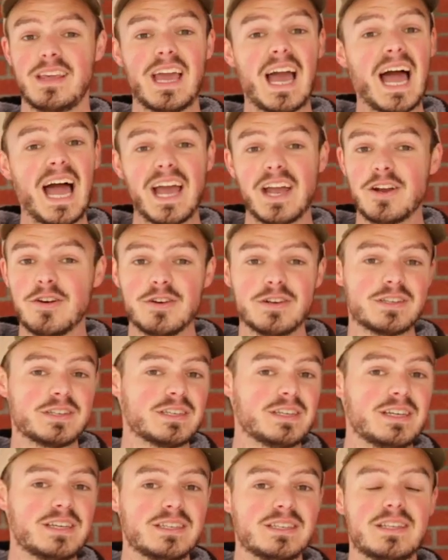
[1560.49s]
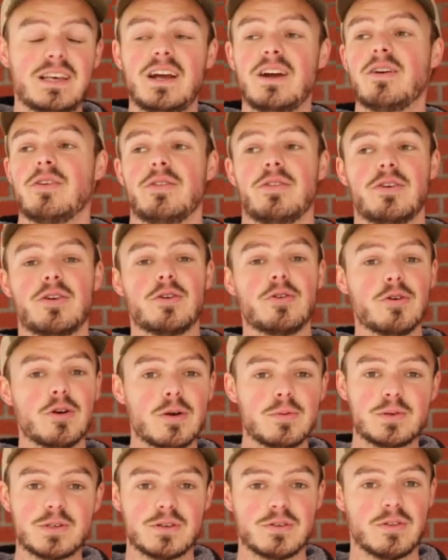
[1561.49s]
The accuracy is there, the
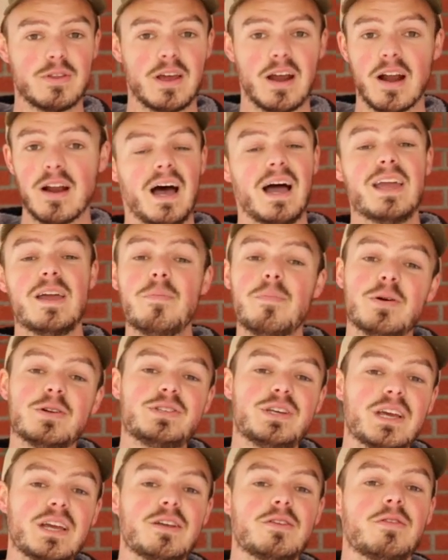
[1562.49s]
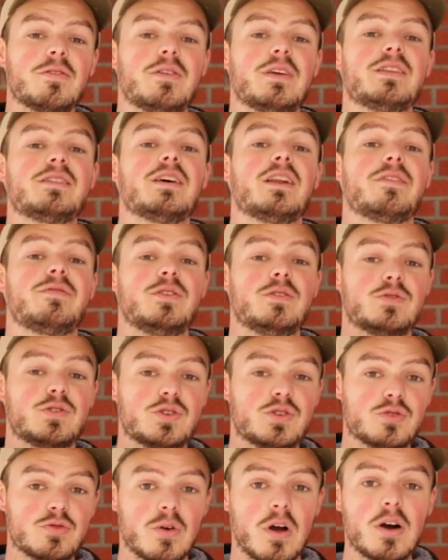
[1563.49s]
groups are there. I in particular think that if you
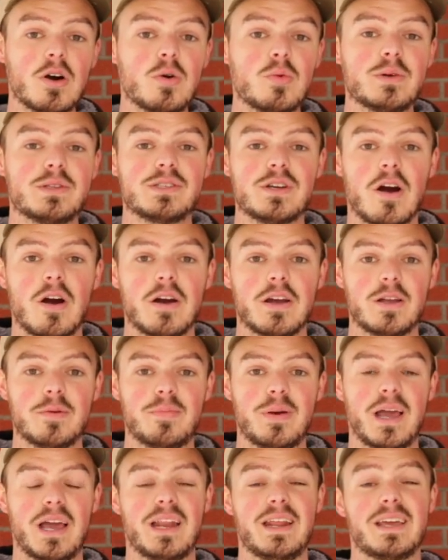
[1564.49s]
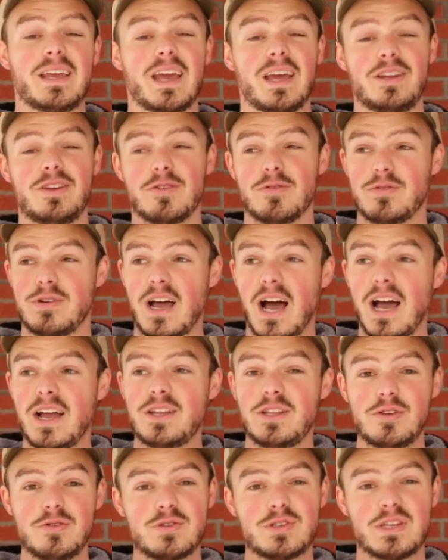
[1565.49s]
struggle with target panic and you're
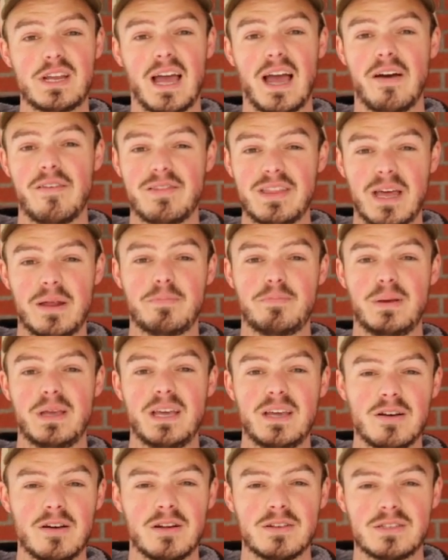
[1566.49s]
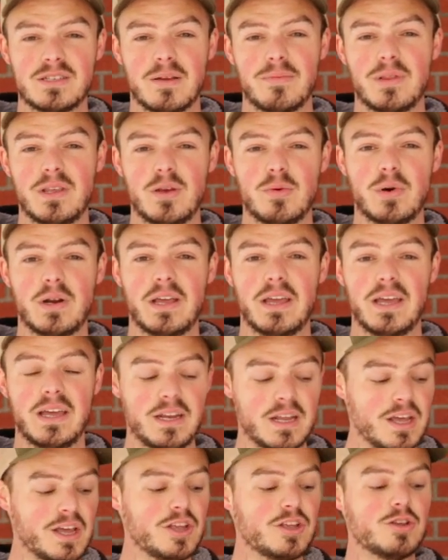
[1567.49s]
not used to having that pin on something you want to
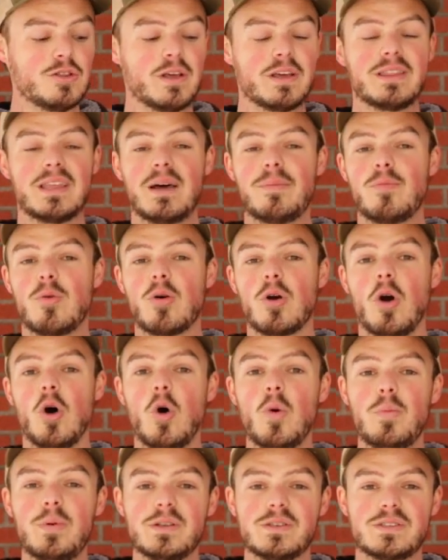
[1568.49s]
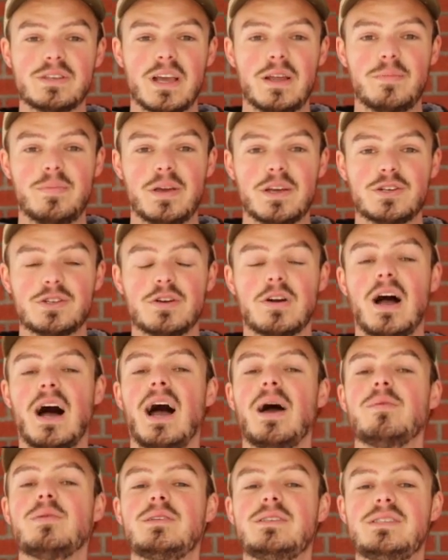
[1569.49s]
hit, you like that more open sight picture,
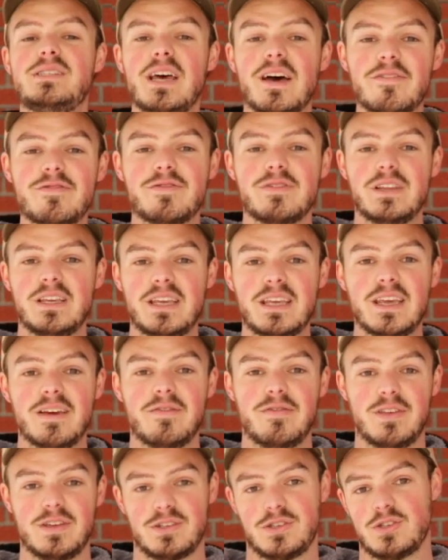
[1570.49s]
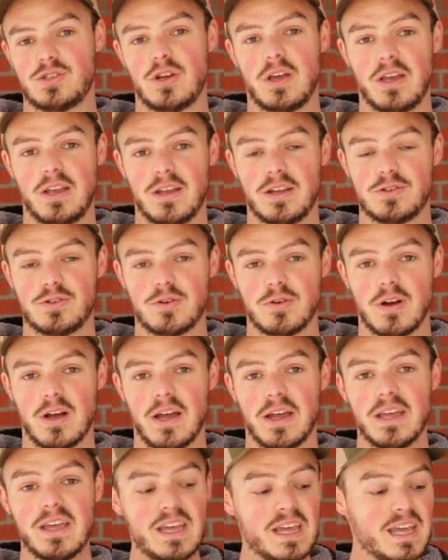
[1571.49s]
I would definitely give this sight a try.